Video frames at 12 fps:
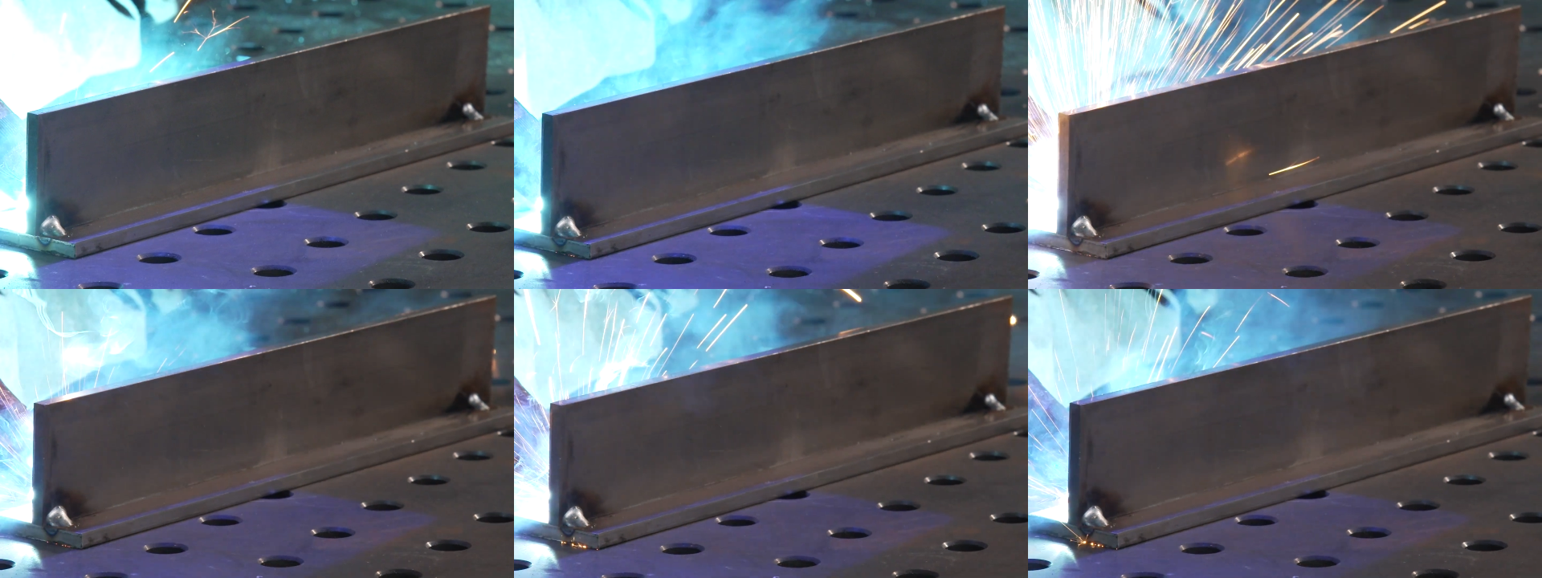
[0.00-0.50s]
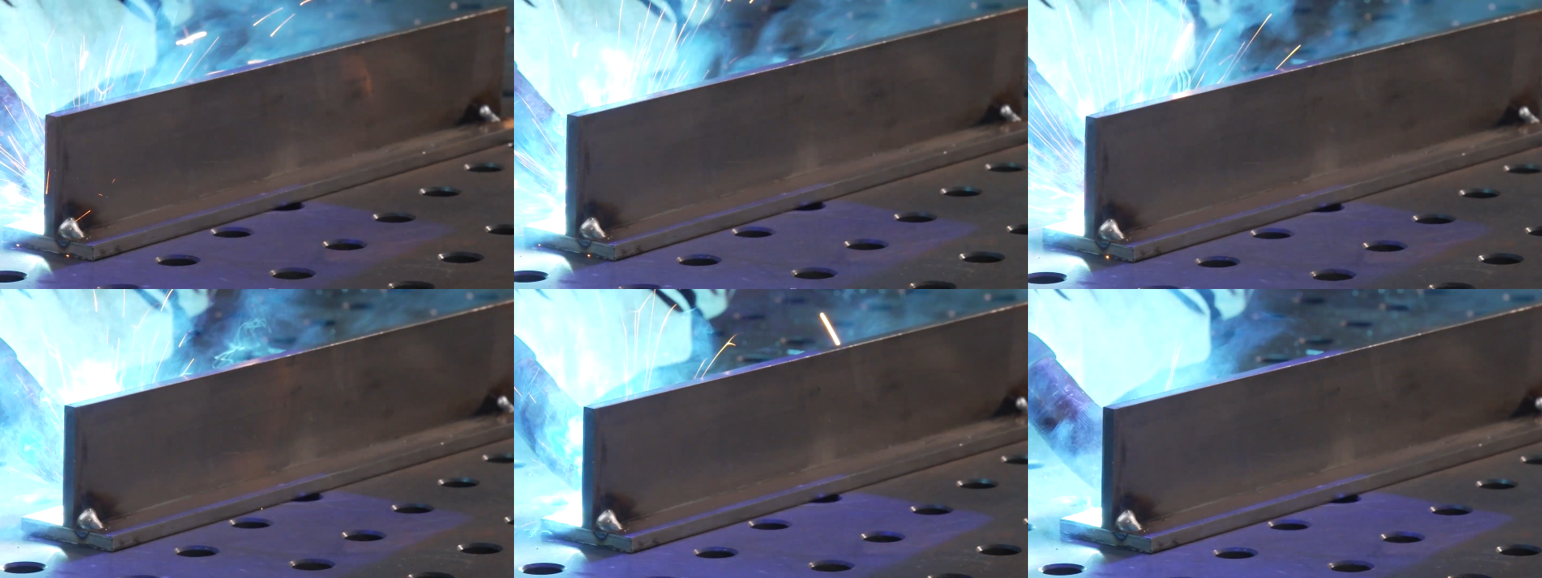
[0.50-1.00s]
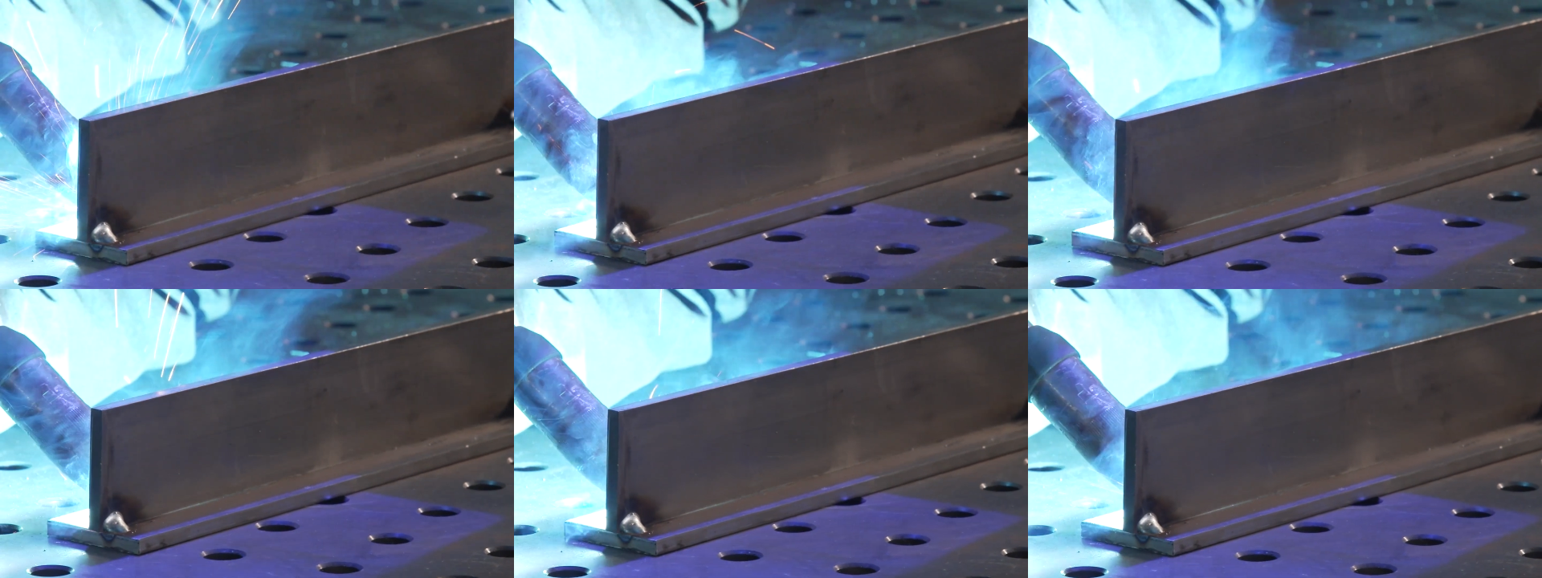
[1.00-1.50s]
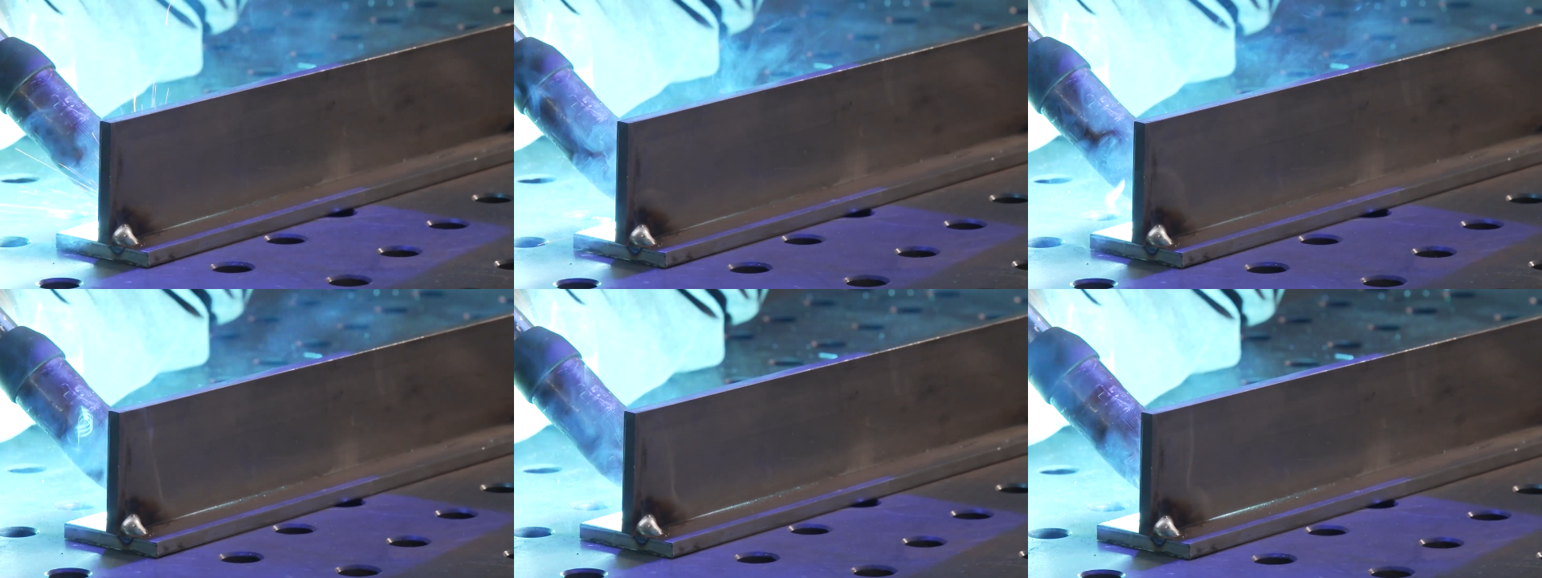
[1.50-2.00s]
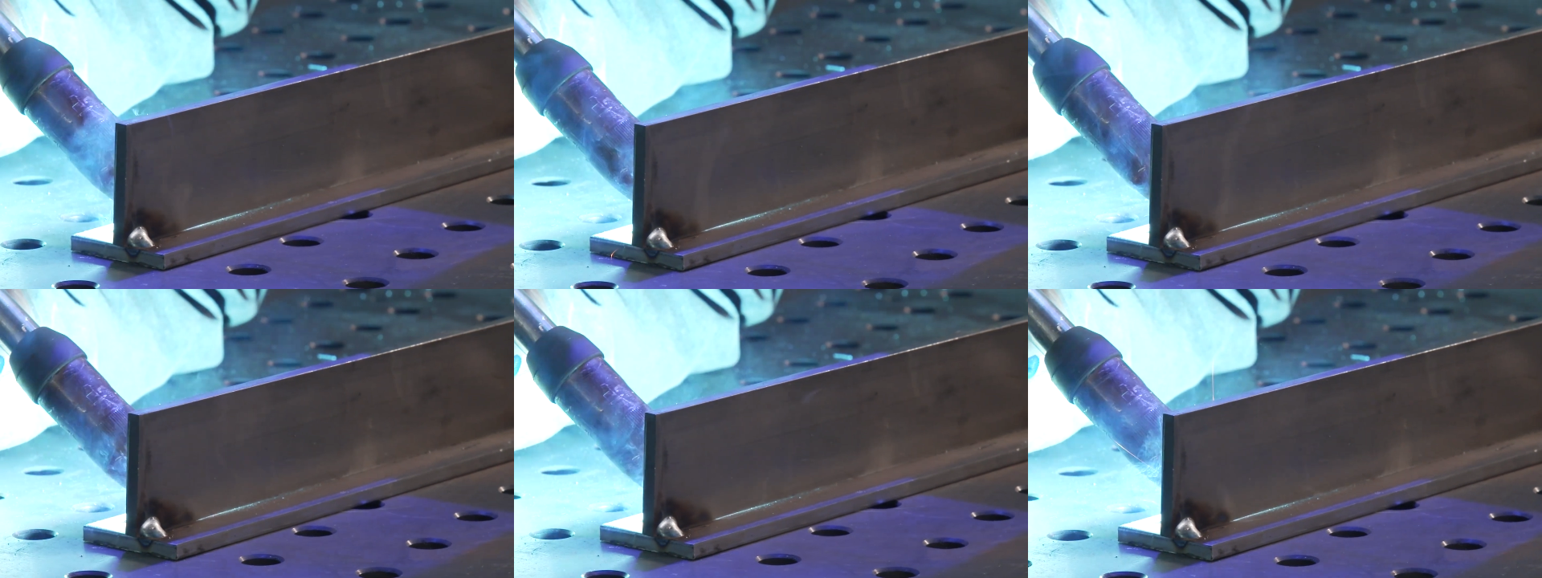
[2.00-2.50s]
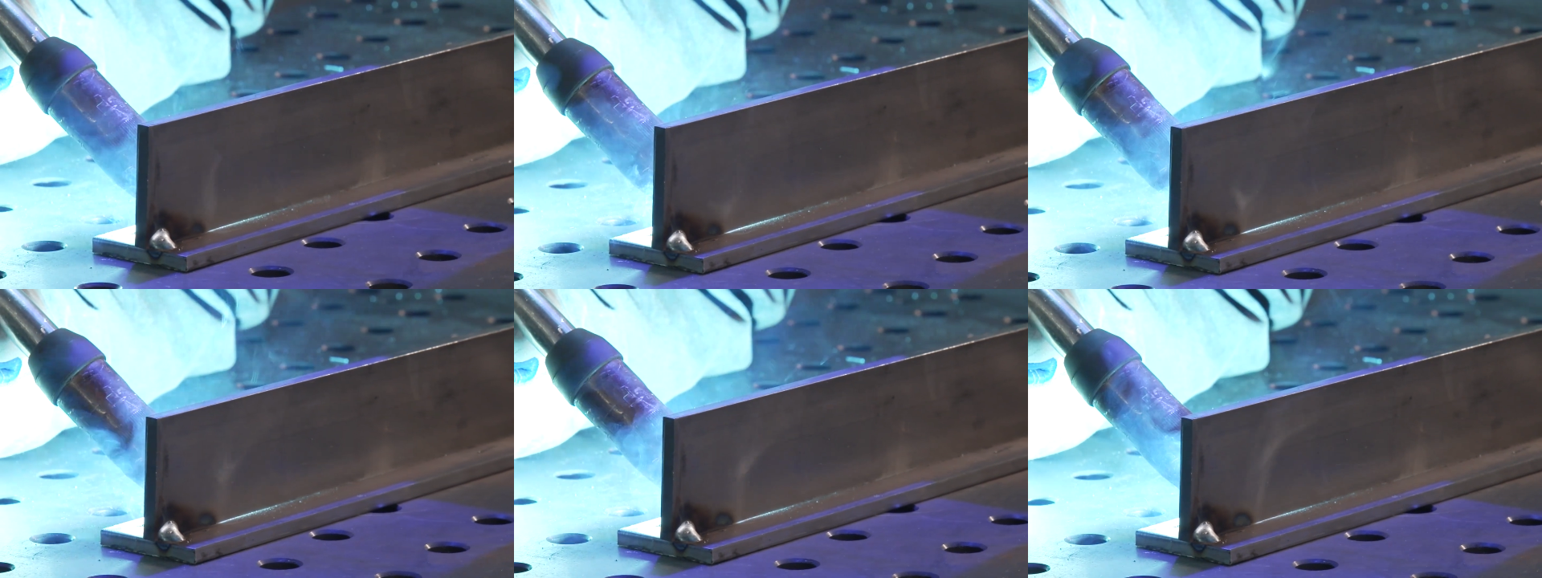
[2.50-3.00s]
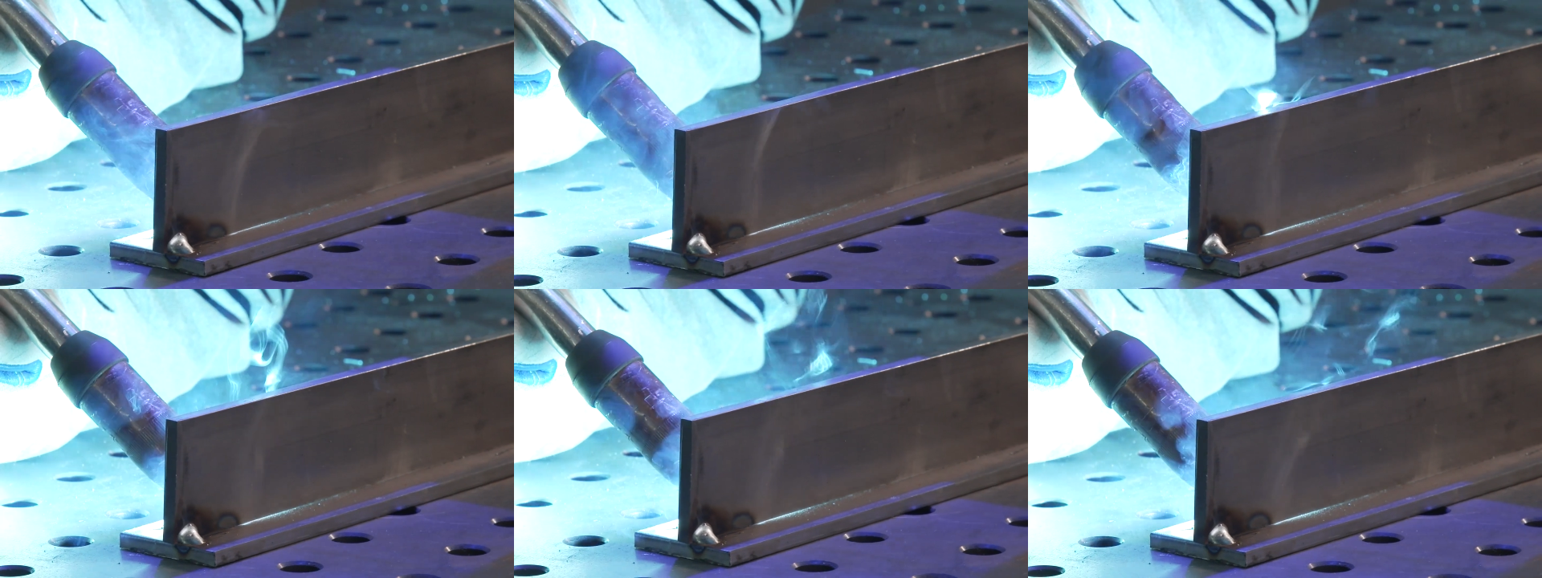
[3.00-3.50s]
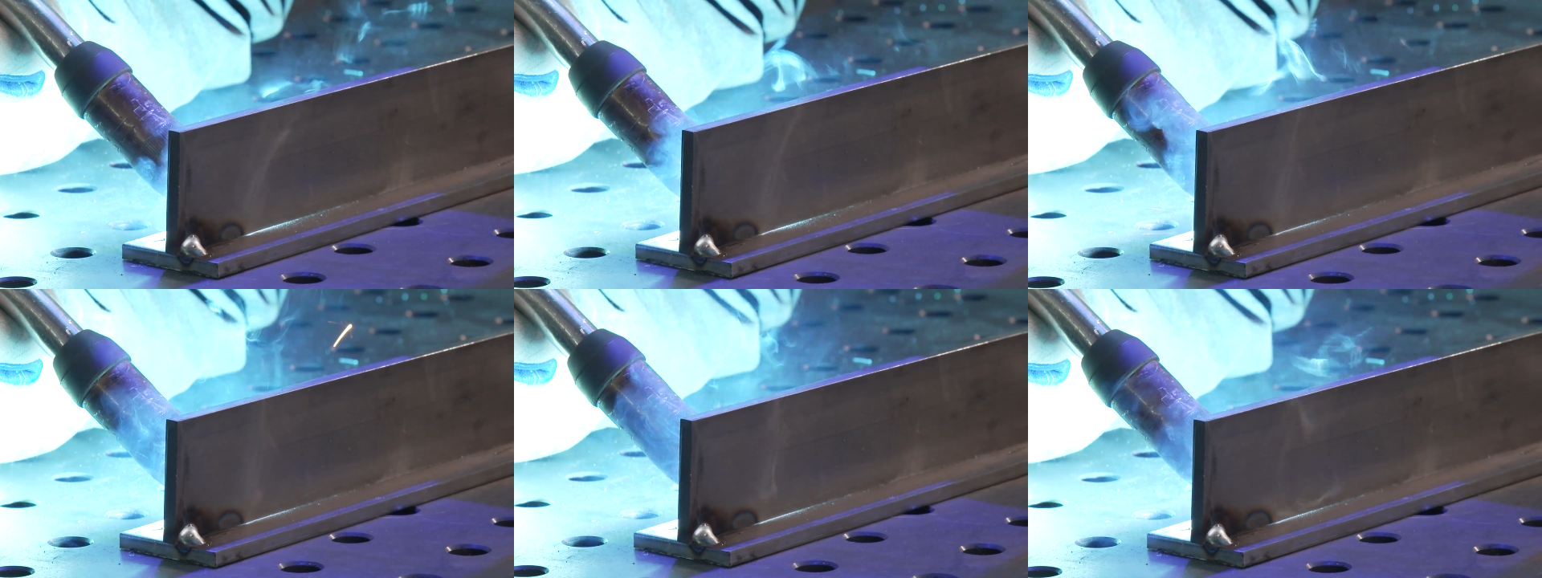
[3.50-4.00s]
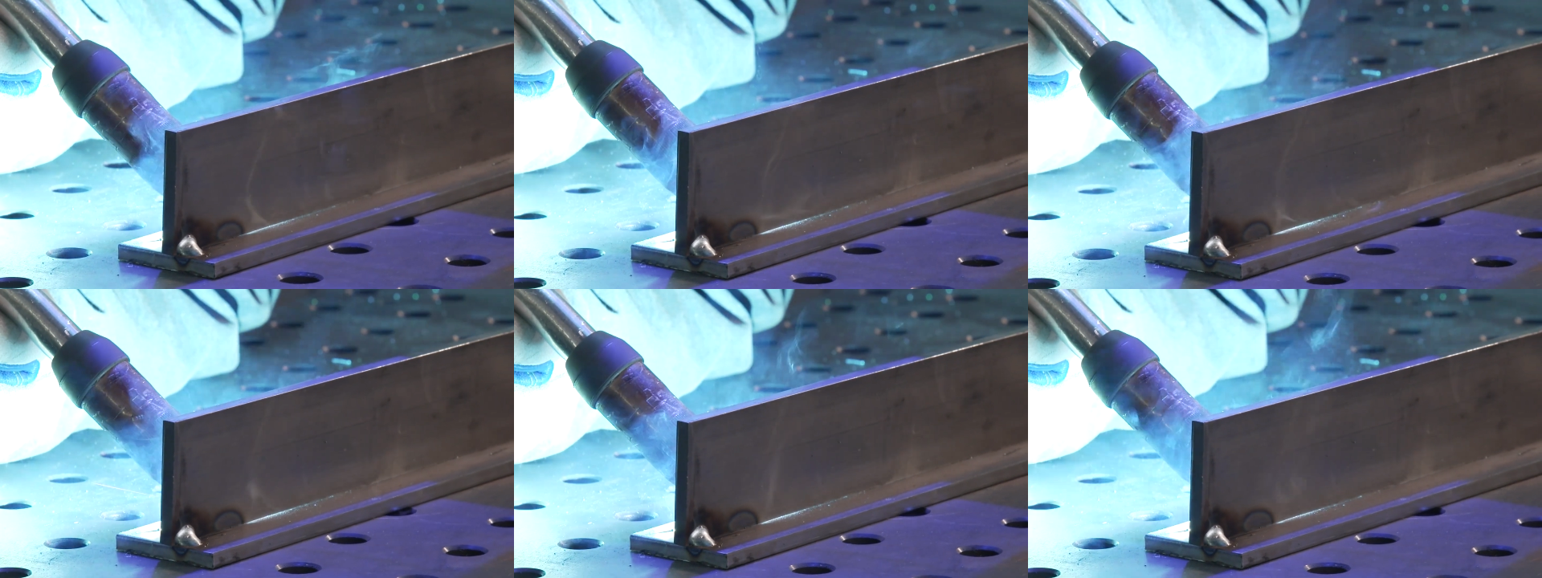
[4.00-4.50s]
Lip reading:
No face is visible, so there are no lips to read.